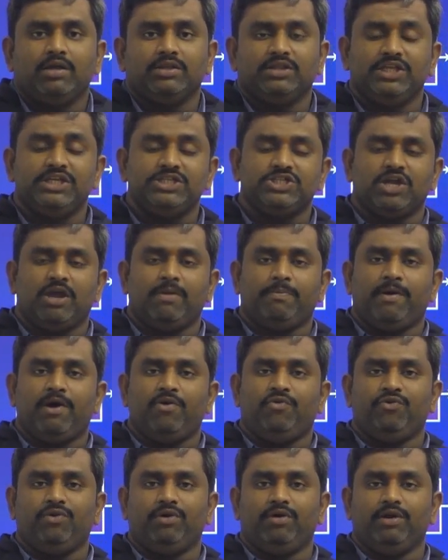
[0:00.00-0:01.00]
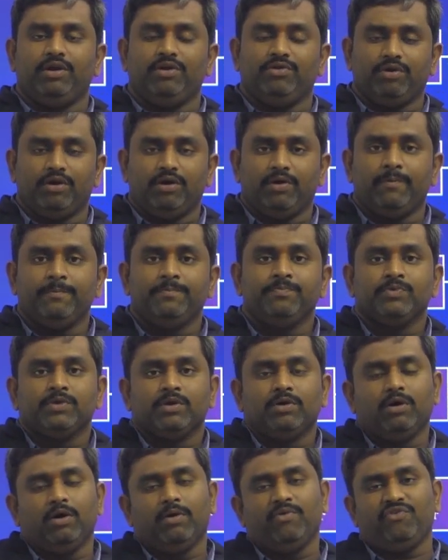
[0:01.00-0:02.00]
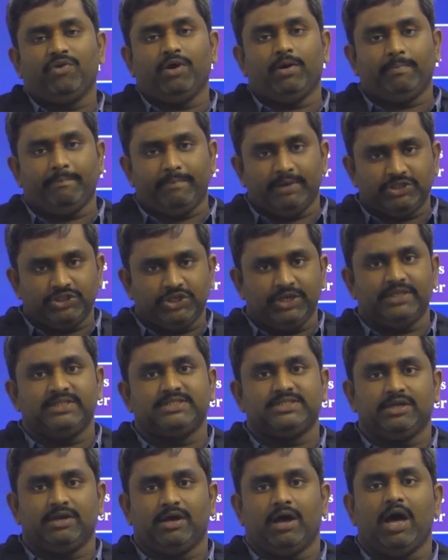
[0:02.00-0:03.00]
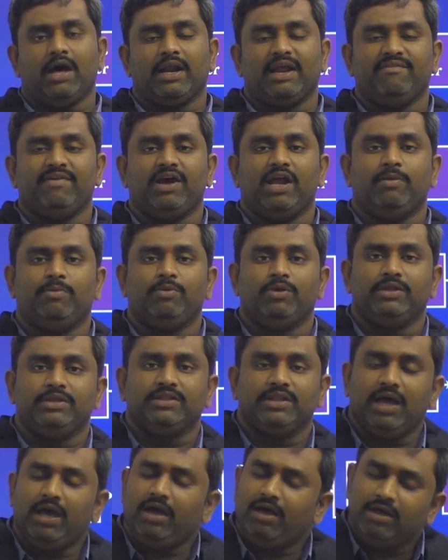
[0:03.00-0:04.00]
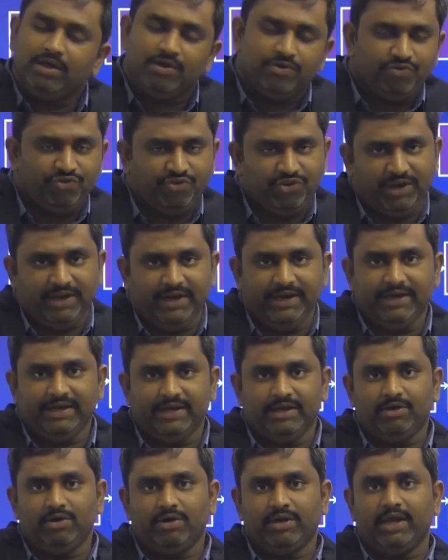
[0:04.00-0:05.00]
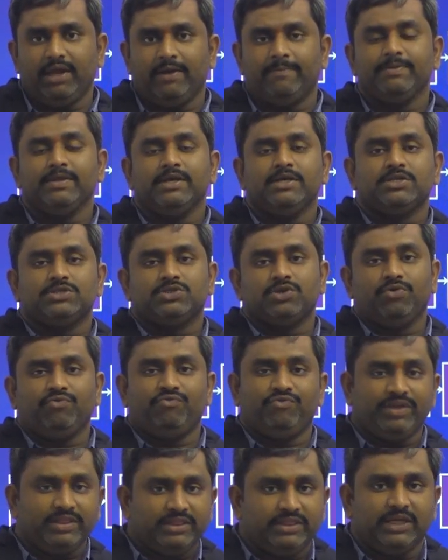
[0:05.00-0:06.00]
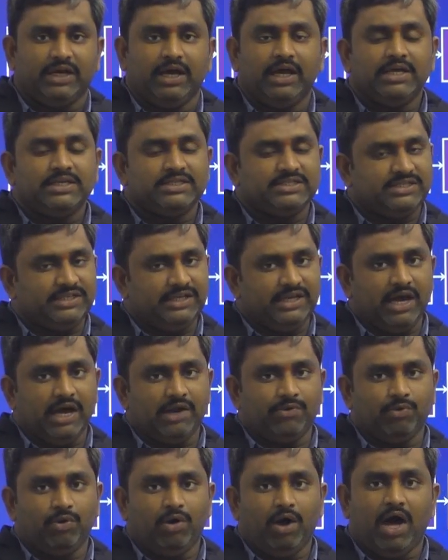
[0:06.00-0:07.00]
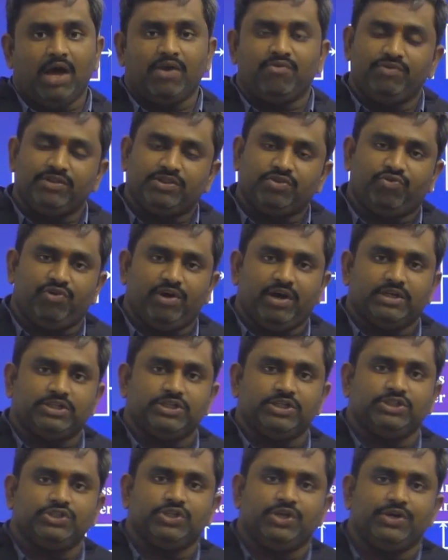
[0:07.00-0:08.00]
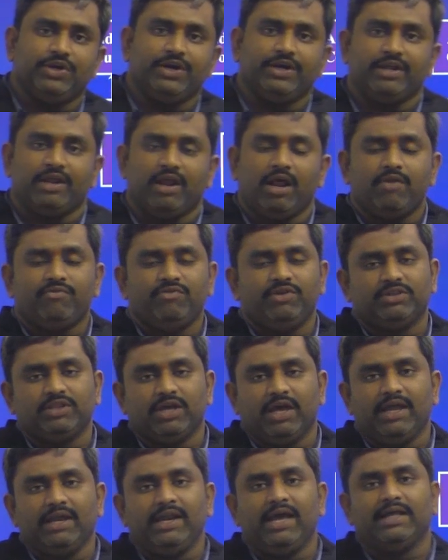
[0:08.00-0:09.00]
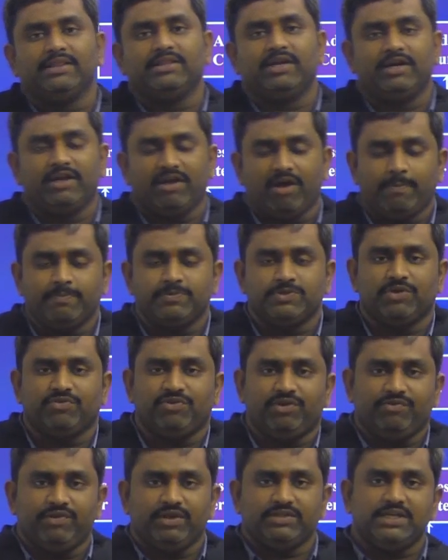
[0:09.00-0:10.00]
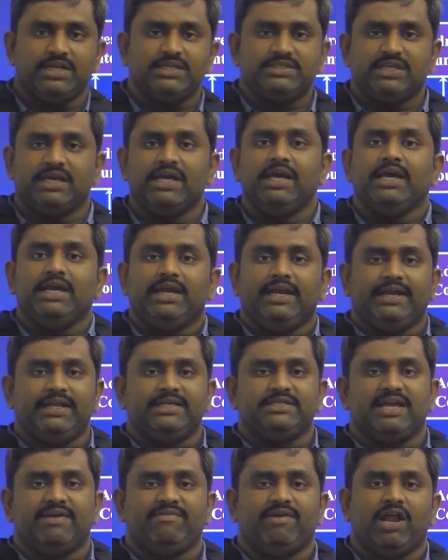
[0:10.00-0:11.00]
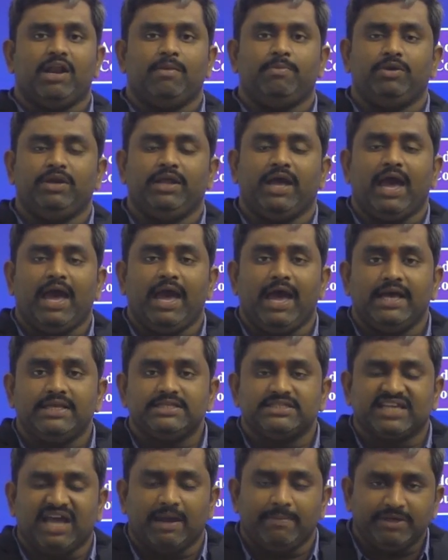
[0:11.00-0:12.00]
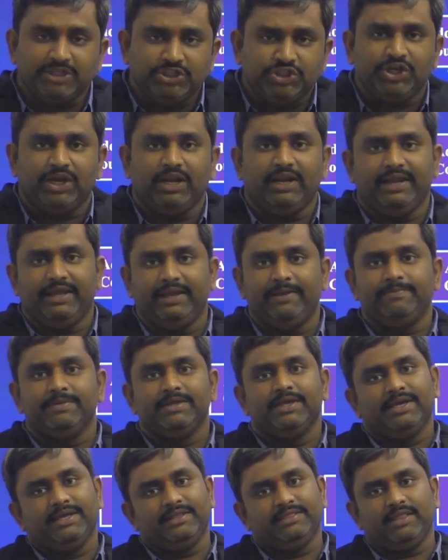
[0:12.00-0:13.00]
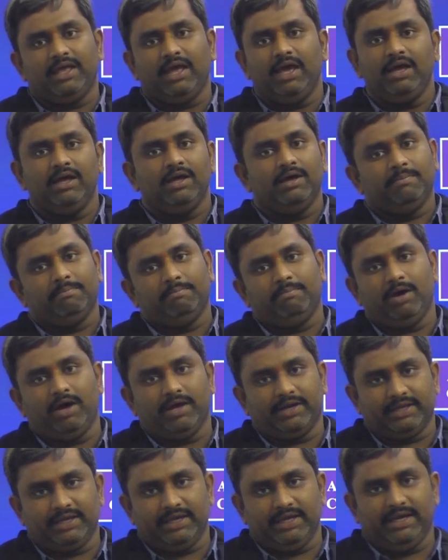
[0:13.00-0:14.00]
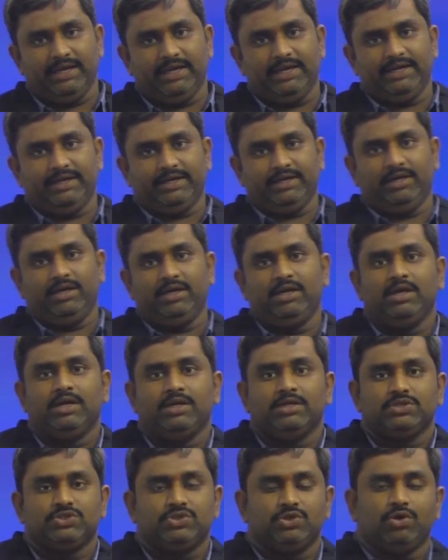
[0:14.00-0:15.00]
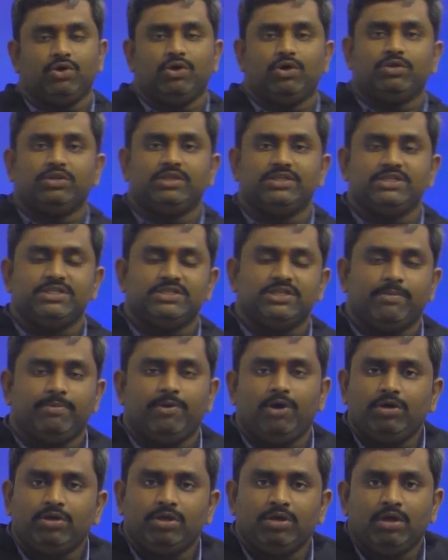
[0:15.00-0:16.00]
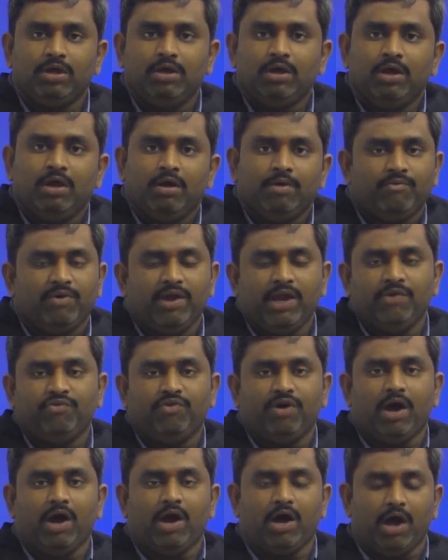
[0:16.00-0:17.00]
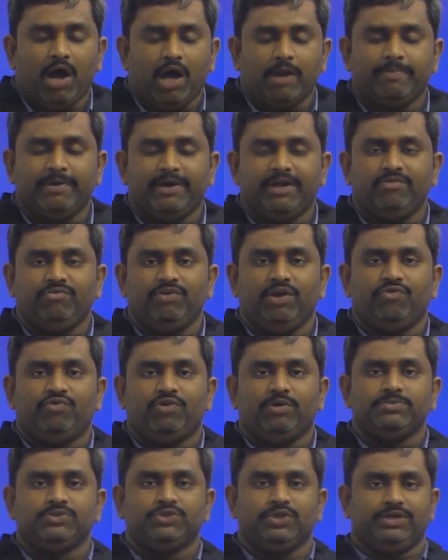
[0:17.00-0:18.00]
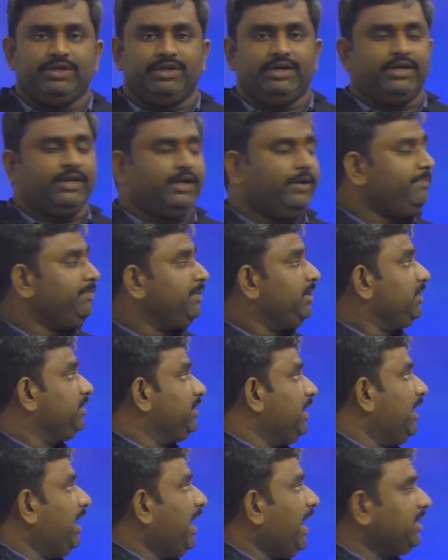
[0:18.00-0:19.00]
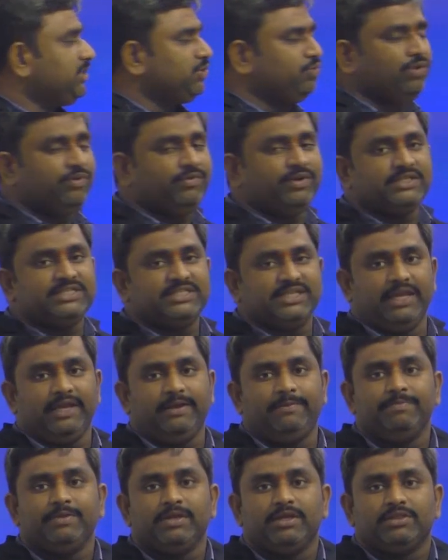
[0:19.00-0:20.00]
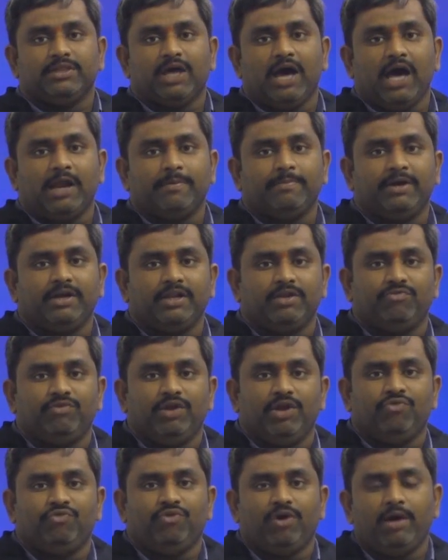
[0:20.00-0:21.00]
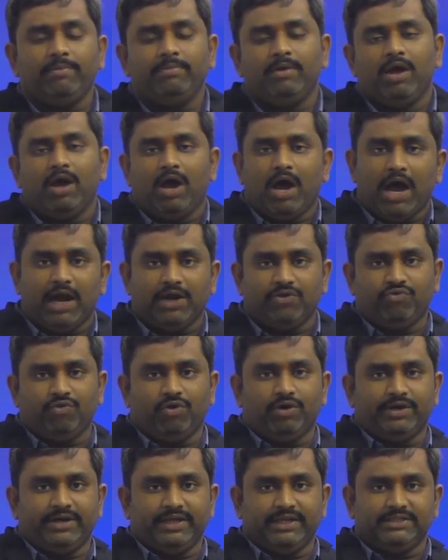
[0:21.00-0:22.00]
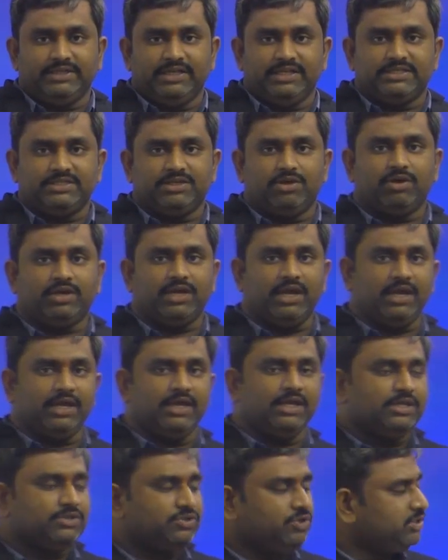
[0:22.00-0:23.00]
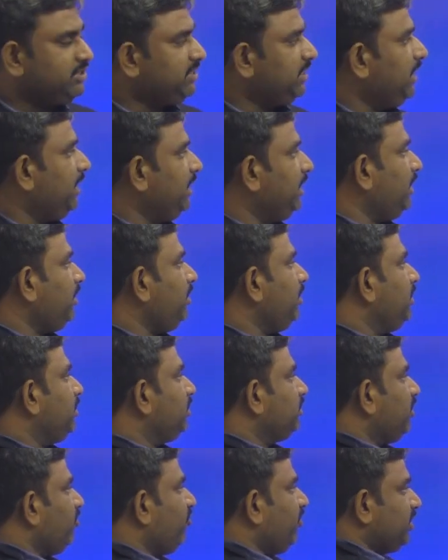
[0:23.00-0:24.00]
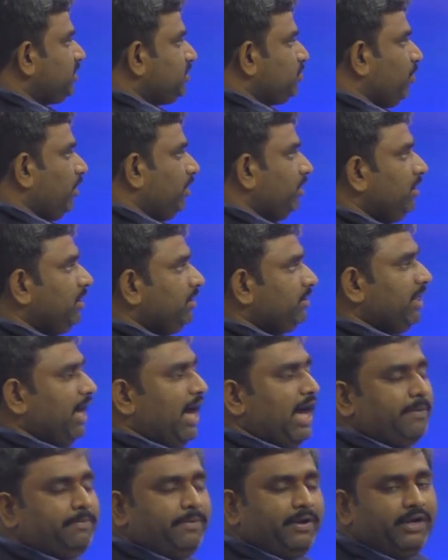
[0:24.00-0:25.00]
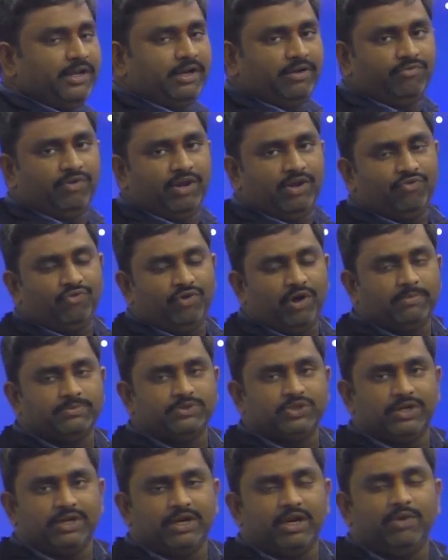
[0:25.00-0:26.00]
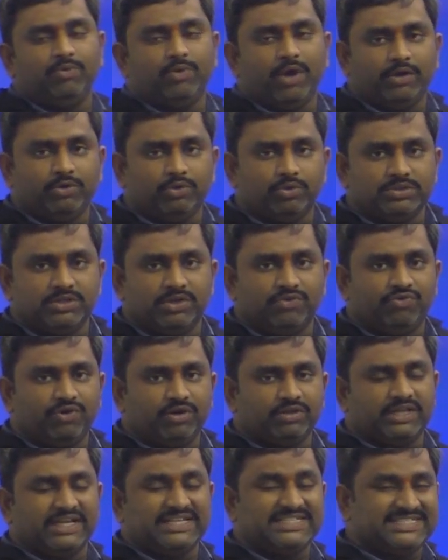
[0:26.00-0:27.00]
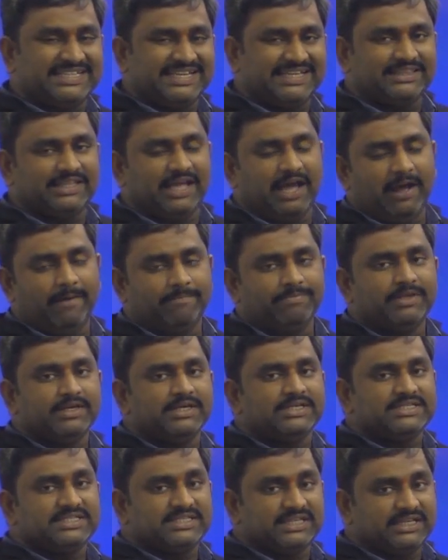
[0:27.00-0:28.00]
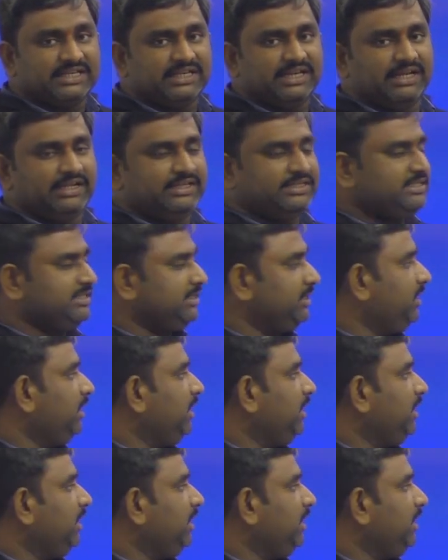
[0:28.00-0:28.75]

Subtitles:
These type of machines are available in the field. Okay, so with the CRO or with the function generator or with any other types of devices, it is available as commercially in the market. So this is about arbitrary waveform generator. Then last we will see the arbitrary waveform advantages. Okay, so see here the first one, the arbitrary waveform generally we are using for testing the signals.